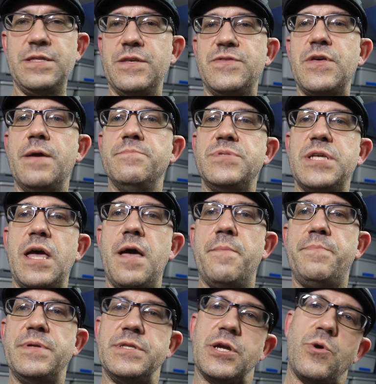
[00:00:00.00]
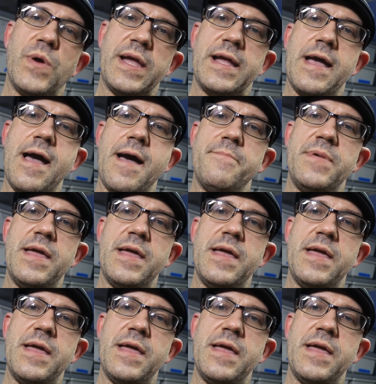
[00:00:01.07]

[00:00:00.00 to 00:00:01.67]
you get the thumbs up and the quick